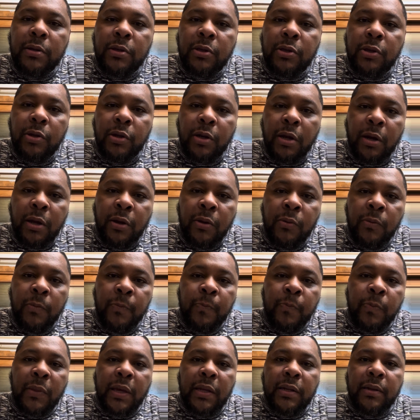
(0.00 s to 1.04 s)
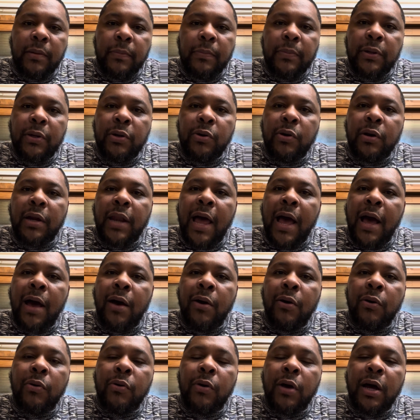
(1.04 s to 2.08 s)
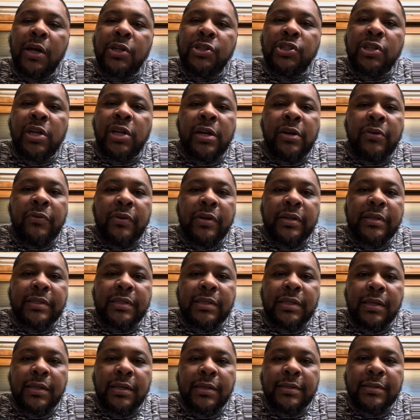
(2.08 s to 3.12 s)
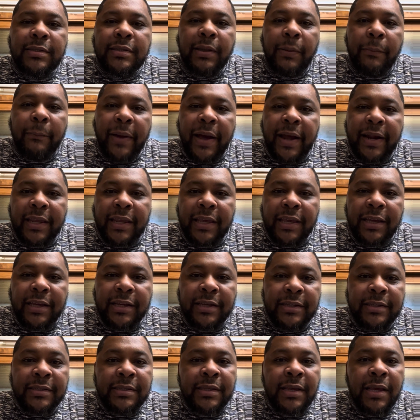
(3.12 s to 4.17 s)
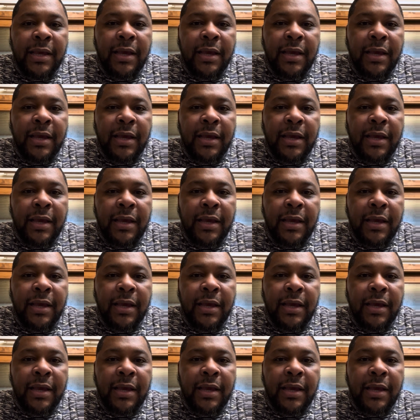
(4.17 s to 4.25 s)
And depending on how generous somebody is